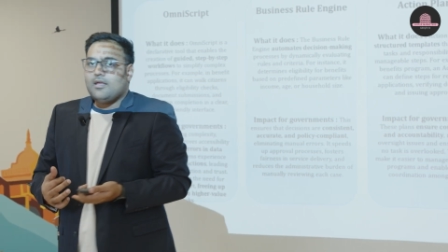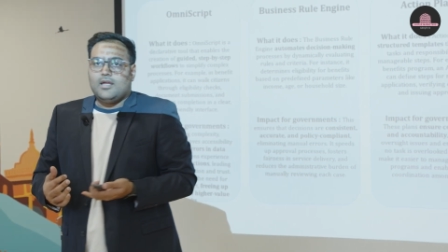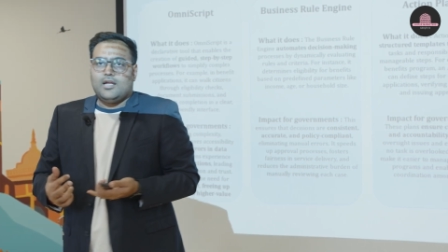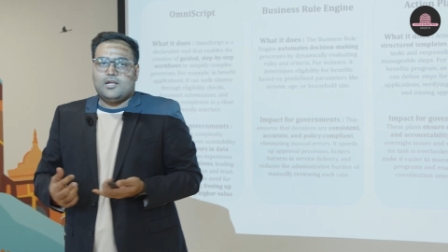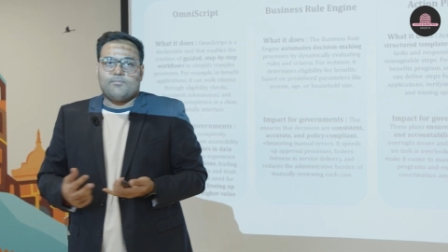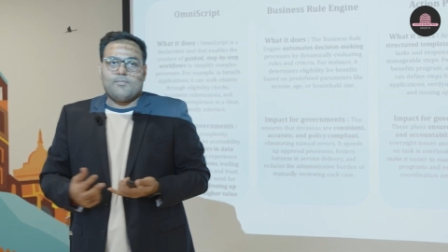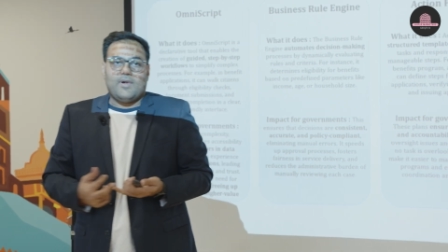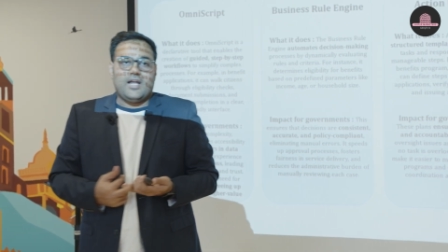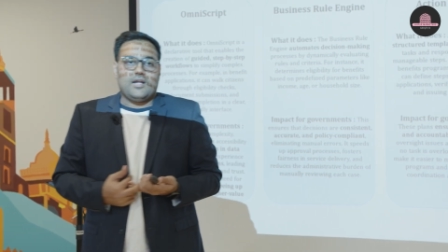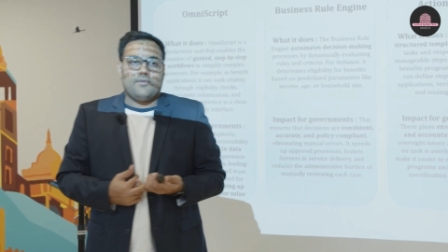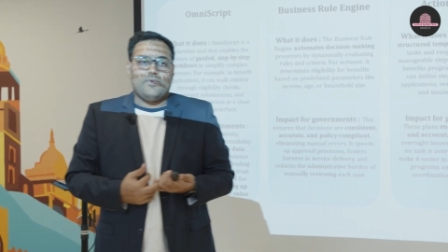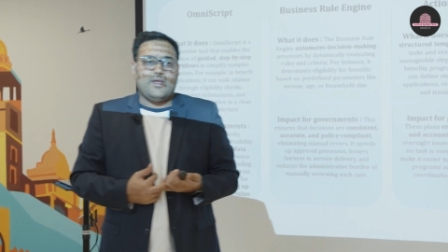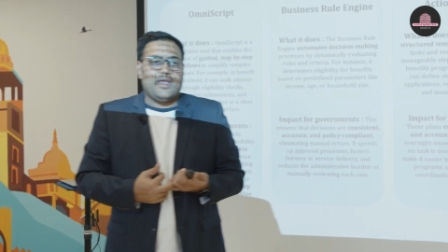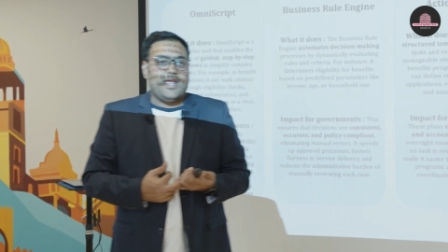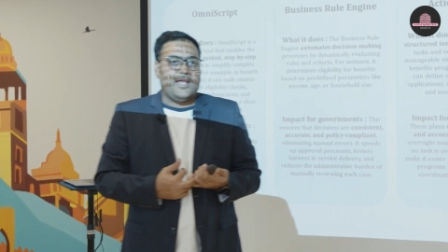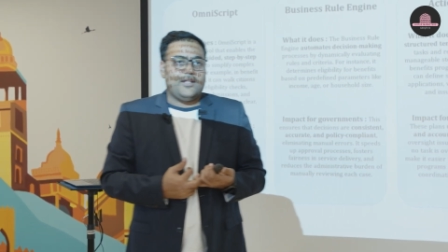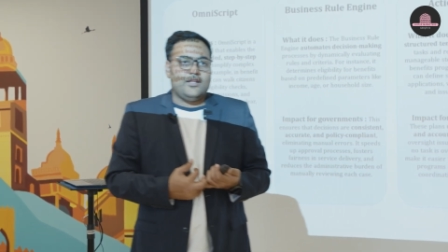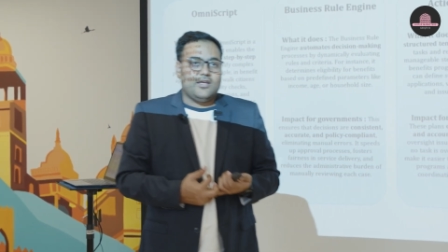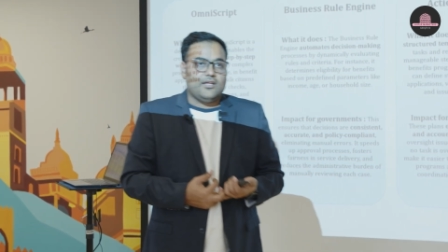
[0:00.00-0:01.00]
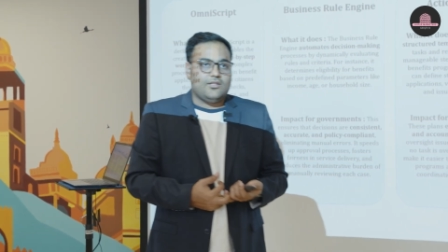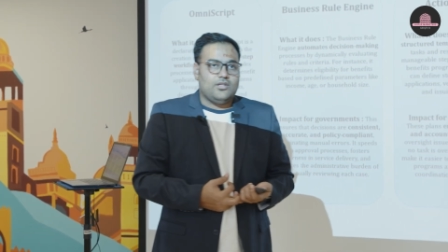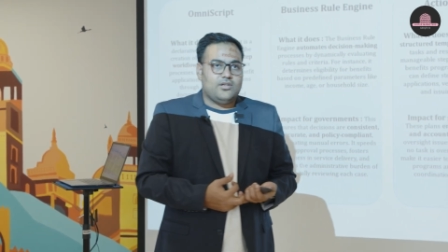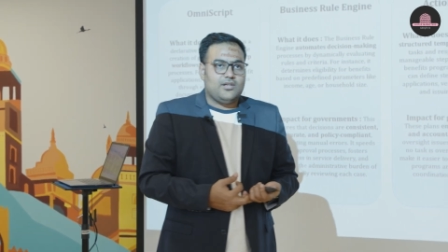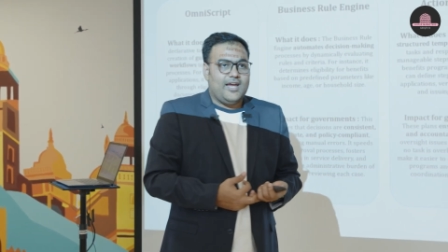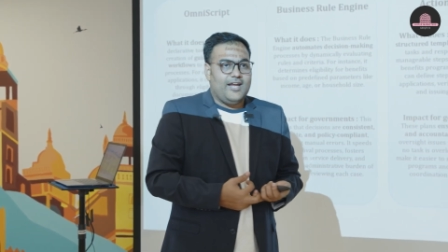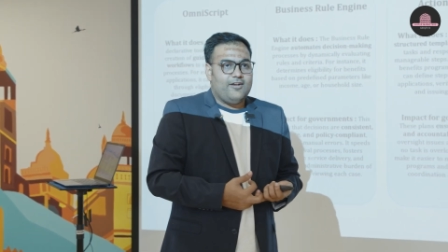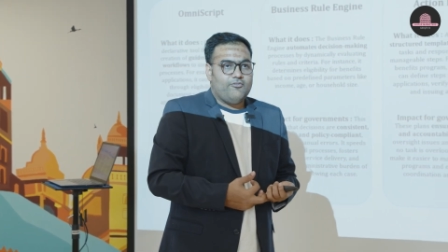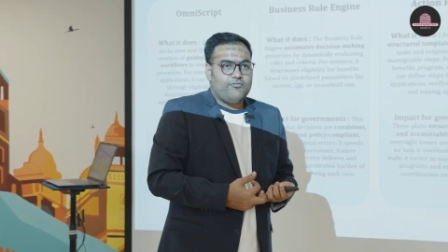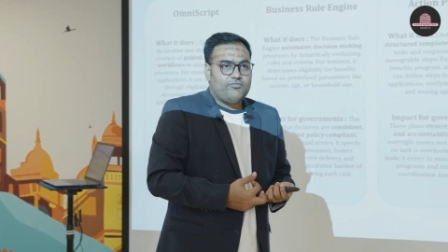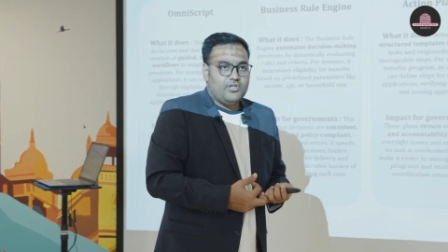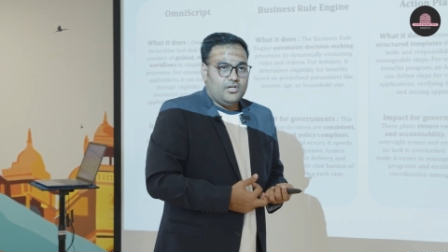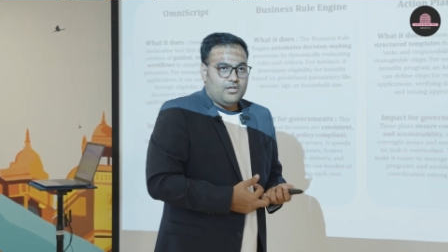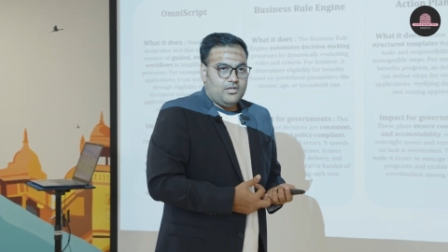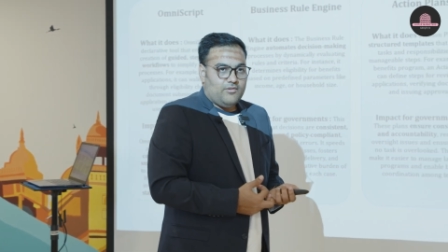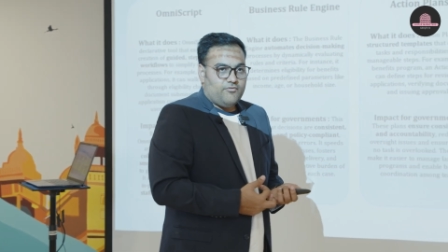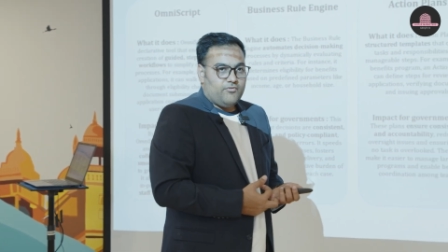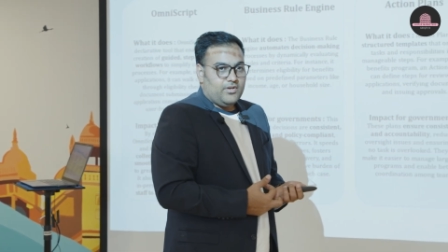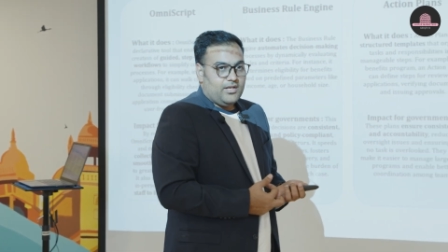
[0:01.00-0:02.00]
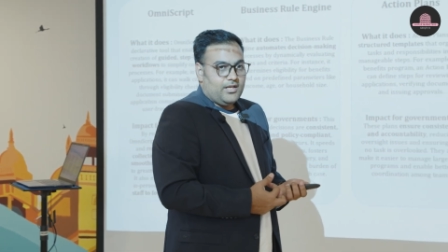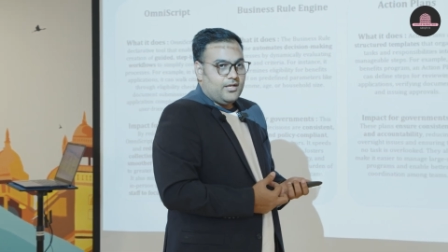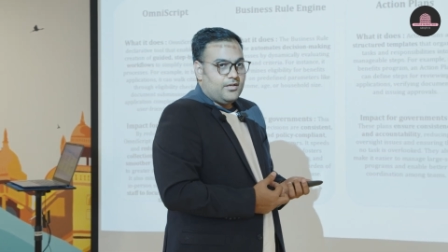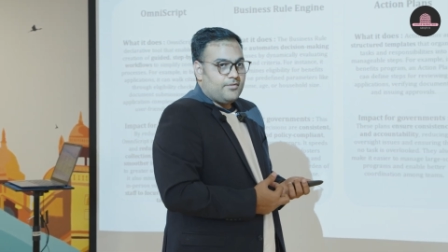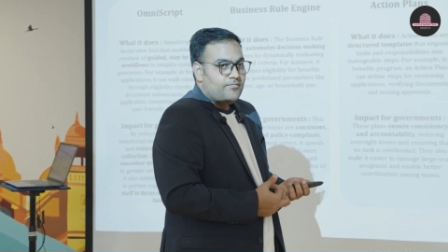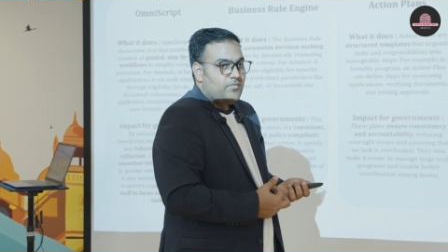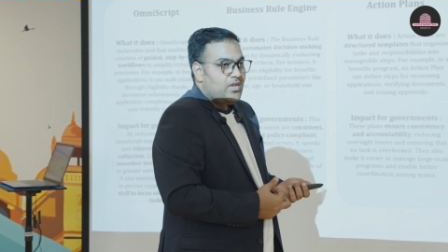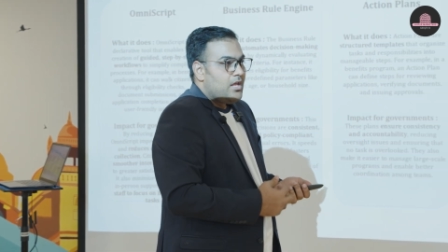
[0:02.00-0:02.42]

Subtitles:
It might be any other kind of certificate.